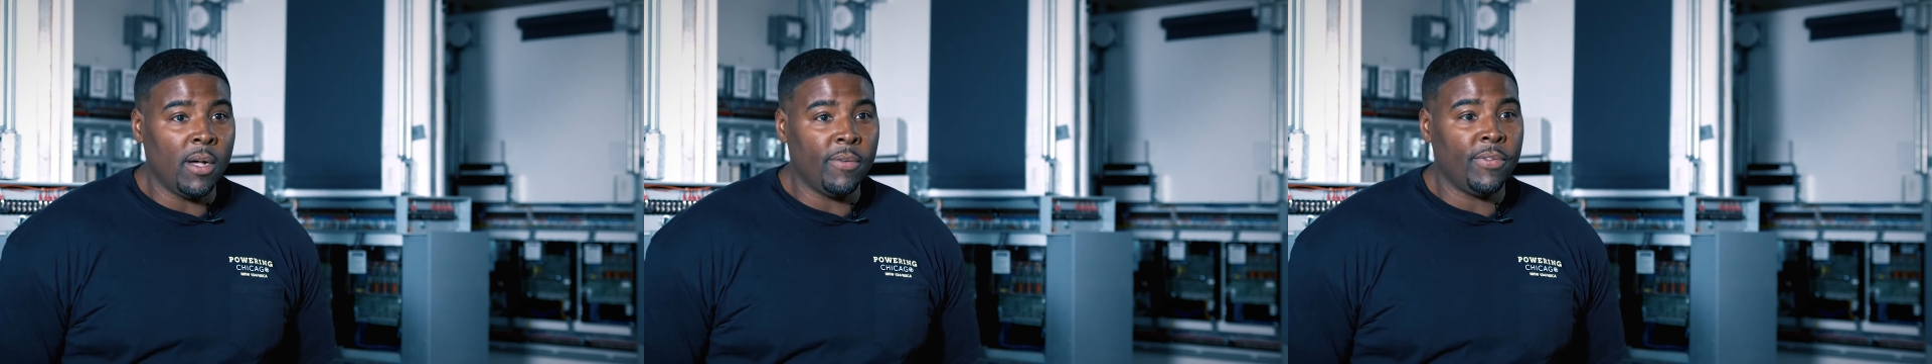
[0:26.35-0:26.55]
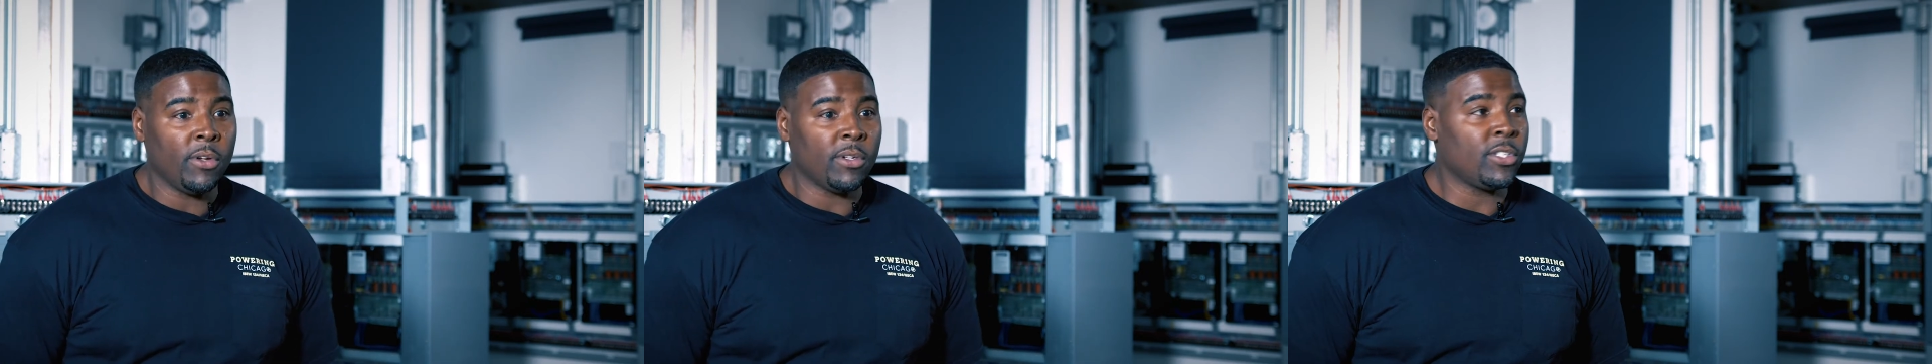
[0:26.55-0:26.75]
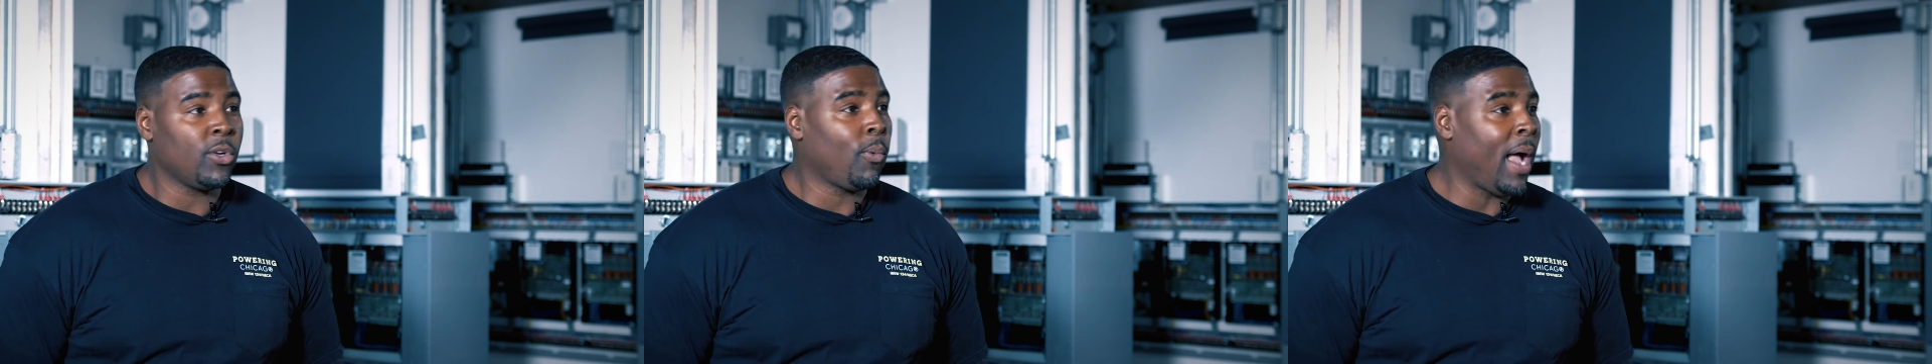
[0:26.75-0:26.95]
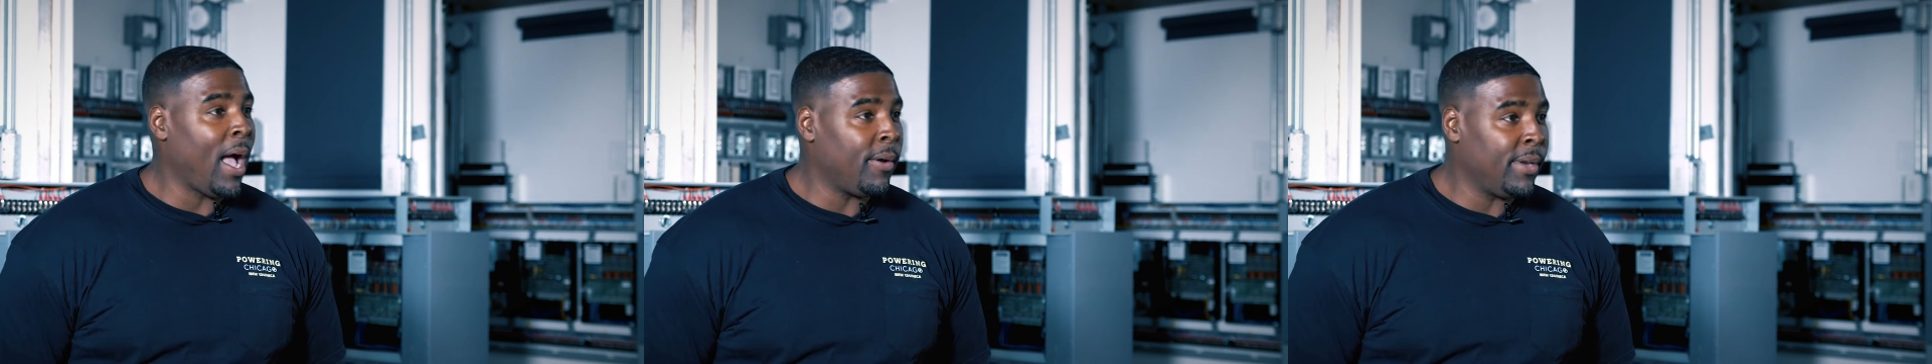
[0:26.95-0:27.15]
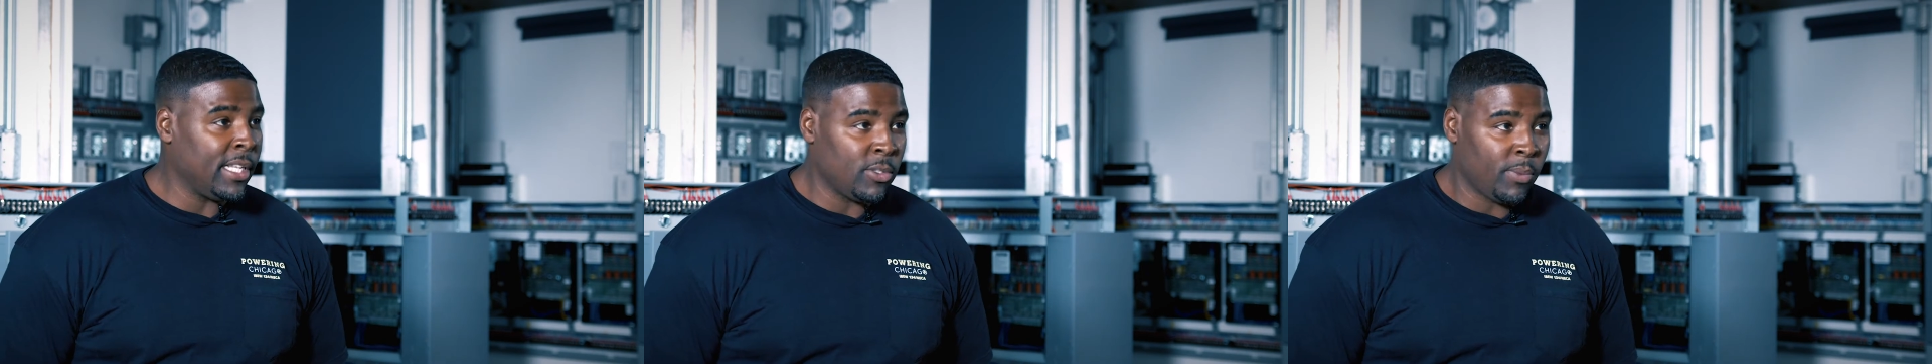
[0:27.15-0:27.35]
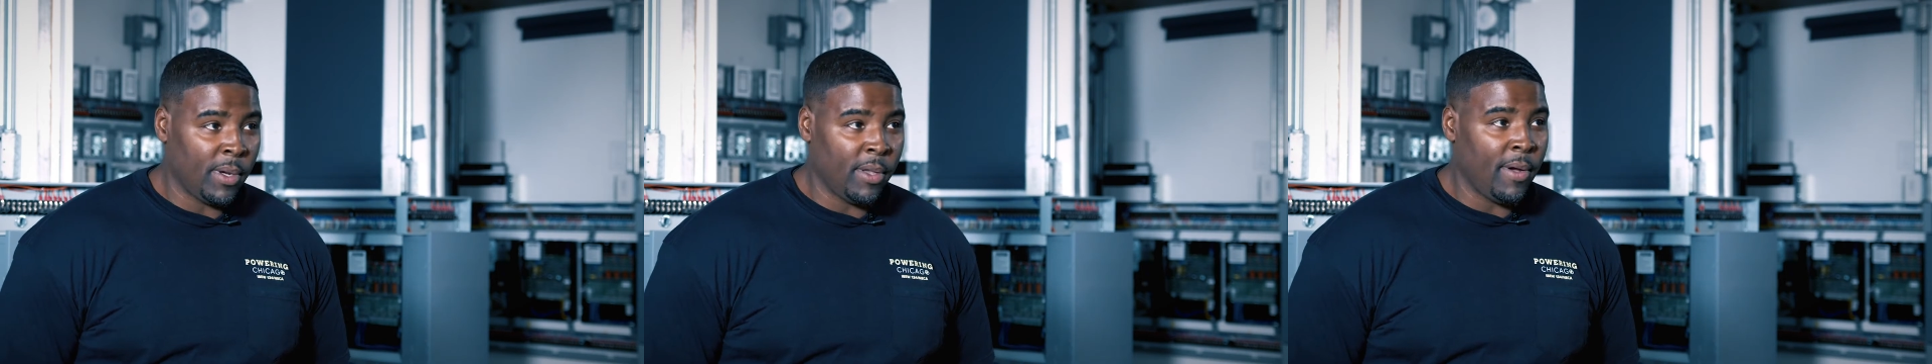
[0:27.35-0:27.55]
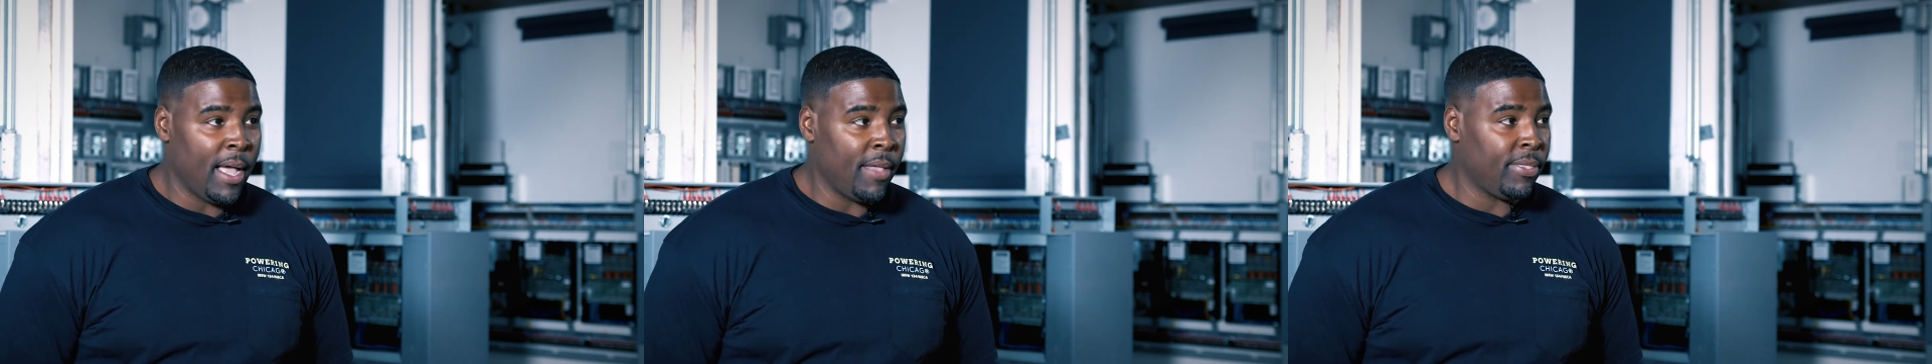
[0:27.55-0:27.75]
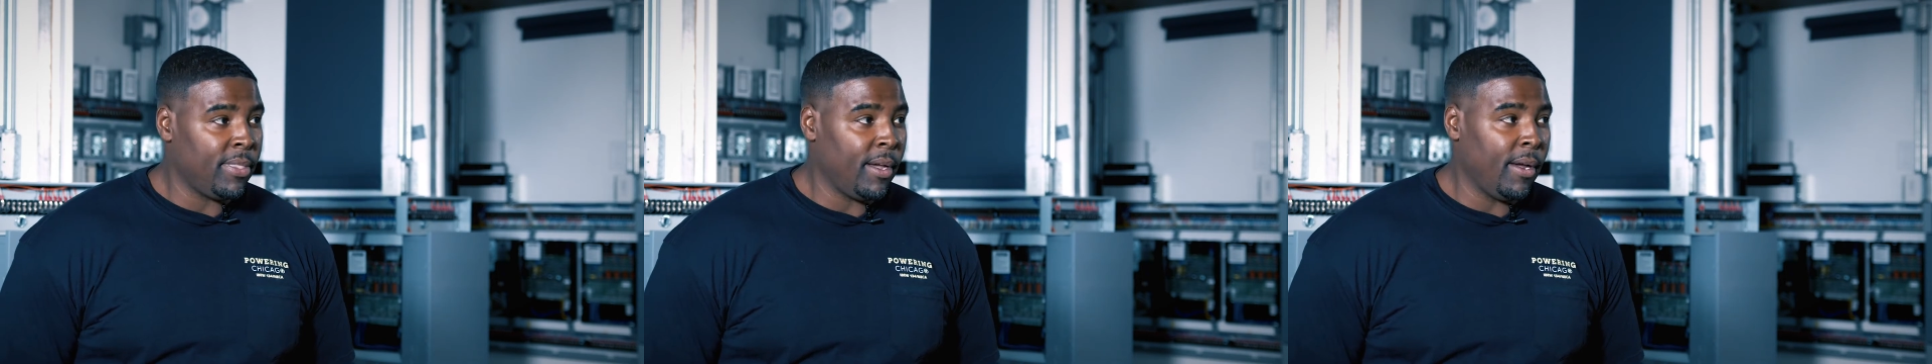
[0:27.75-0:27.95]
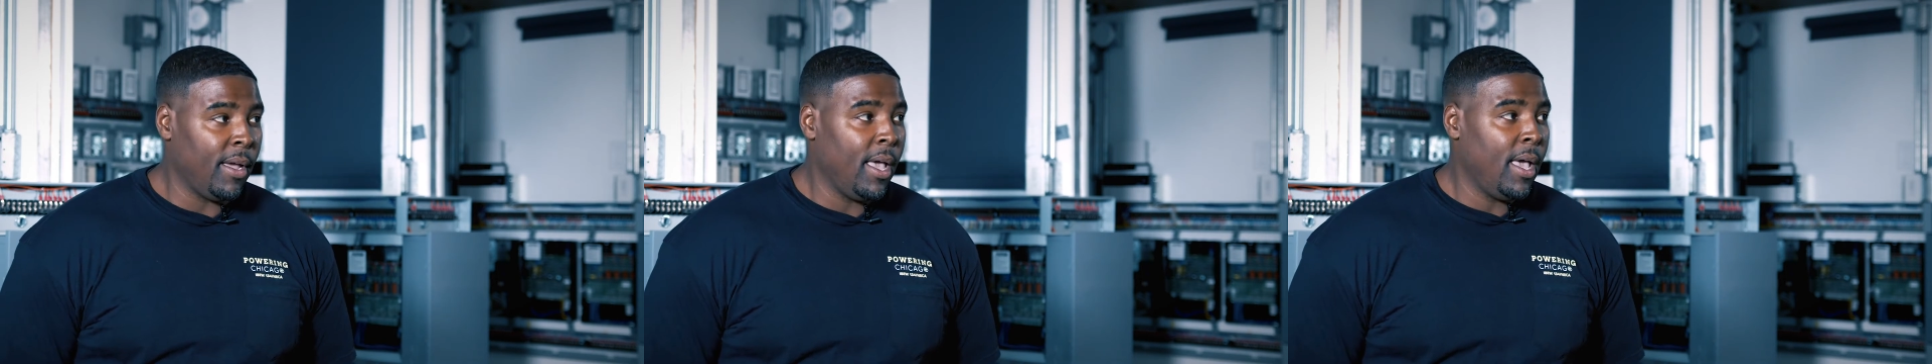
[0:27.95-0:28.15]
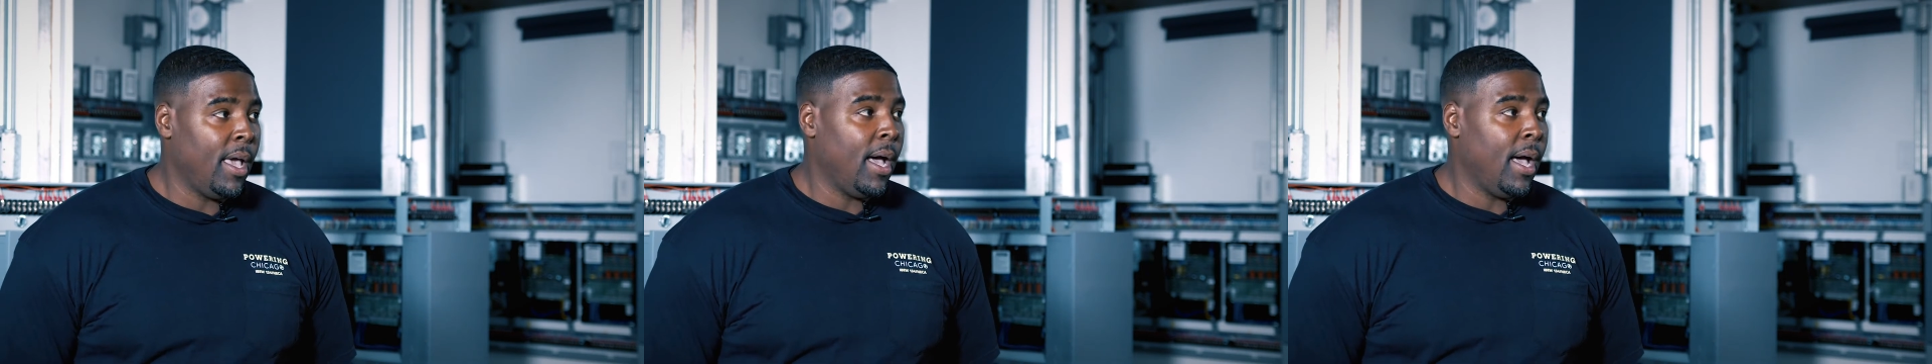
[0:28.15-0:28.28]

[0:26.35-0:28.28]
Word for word: of your surroundings when you're out there.